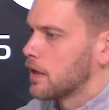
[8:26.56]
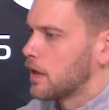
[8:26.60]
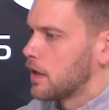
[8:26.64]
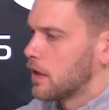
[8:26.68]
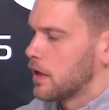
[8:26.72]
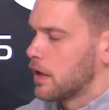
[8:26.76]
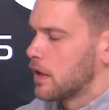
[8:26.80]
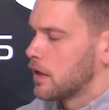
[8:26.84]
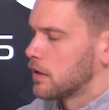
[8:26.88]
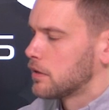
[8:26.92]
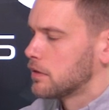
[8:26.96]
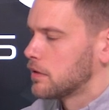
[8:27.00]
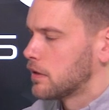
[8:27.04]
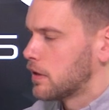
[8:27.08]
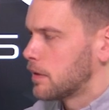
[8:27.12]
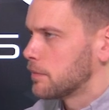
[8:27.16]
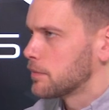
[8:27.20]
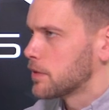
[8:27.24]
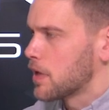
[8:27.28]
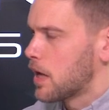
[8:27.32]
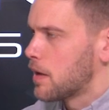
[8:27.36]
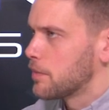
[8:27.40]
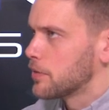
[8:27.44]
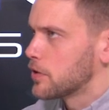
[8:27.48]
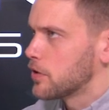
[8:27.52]

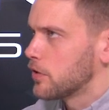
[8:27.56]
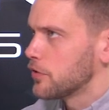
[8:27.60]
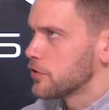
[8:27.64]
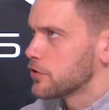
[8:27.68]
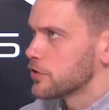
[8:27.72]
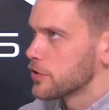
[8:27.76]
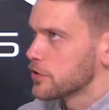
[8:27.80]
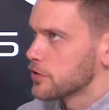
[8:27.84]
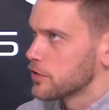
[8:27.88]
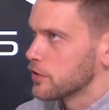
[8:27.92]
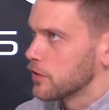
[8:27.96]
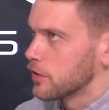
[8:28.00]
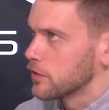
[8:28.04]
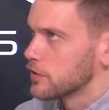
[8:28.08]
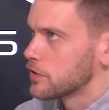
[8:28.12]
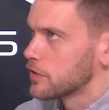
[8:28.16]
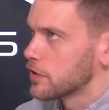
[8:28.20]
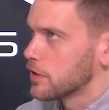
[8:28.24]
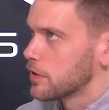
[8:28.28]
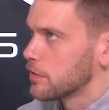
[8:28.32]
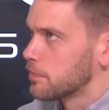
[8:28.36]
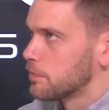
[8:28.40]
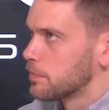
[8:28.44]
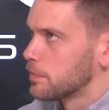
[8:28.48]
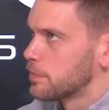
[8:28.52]
I'm conscious not
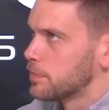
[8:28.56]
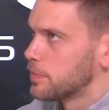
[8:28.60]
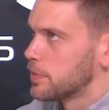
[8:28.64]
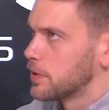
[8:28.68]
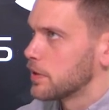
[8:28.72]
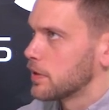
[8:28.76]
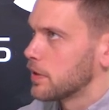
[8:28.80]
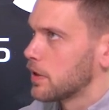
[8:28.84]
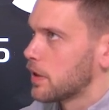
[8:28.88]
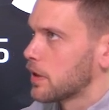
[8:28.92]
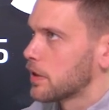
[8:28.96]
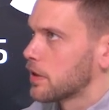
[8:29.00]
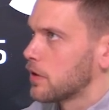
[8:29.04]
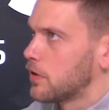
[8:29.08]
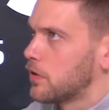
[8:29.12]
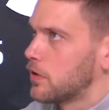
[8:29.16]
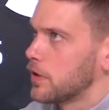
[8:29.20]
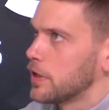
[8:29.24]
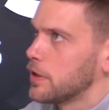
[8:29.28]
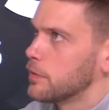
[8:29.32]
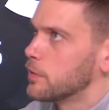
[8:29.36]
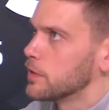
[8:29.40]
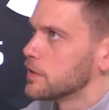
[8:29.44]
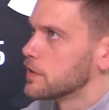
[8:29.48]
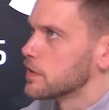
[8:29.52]
to put like a
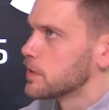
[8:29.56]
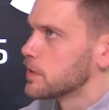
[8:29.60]
Hollywood